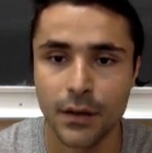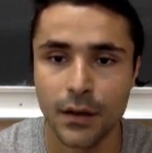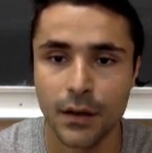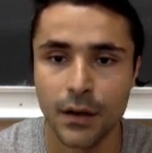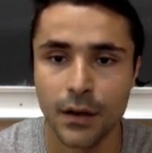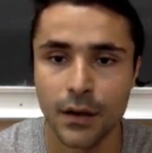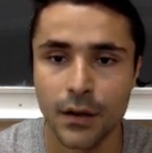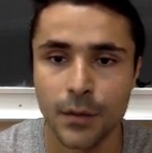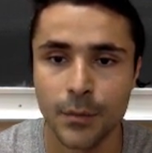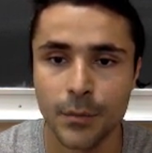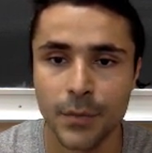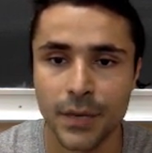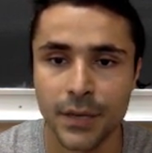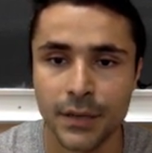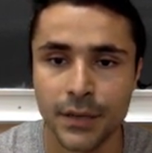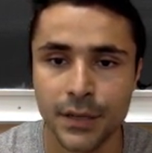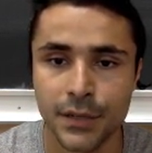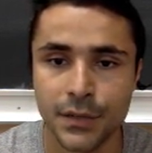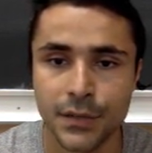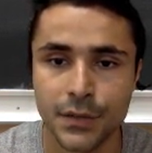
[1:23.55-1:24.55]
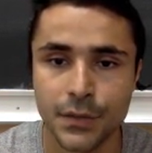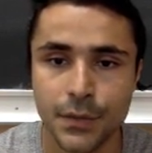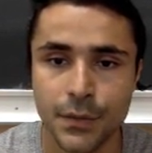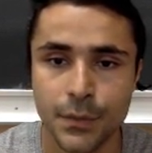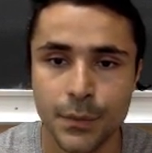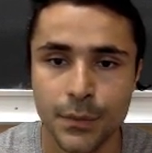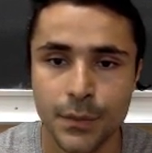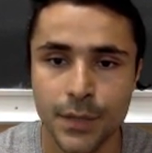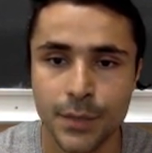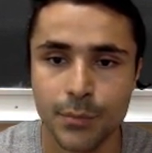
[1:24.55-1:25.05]

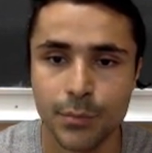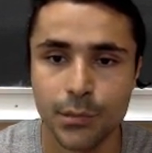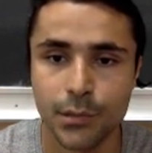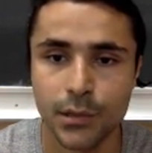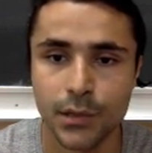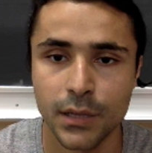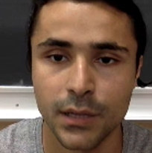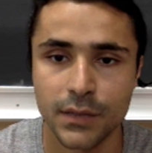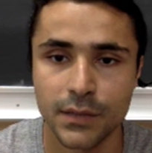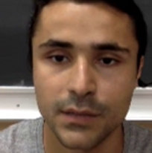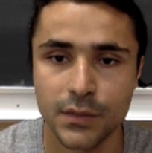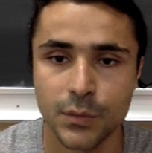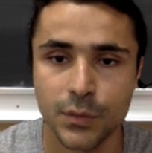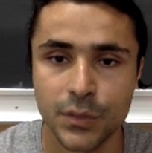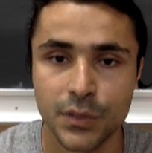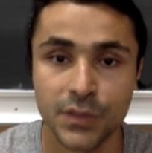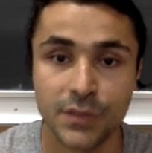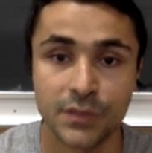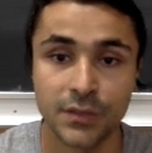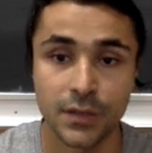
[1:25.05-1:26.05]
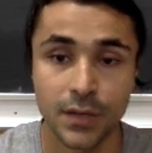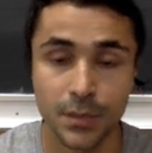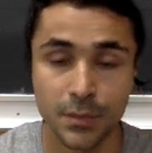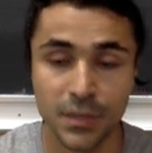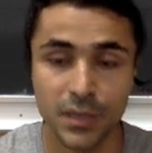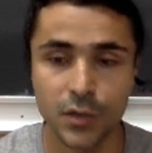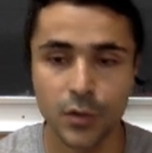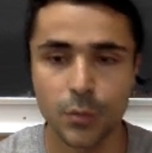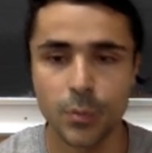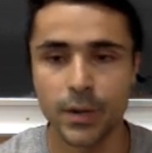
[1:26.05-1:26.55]
NH3+, which is the
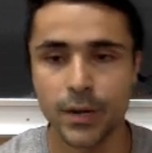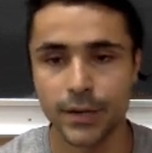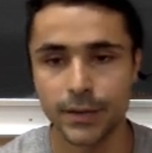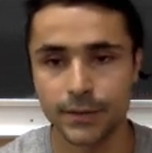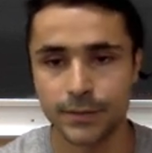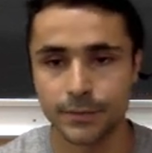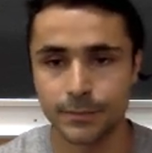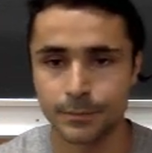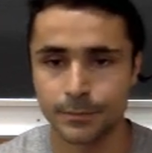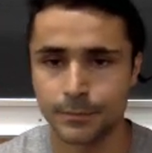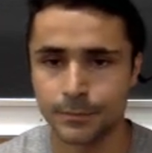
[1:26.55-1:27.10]
amino part.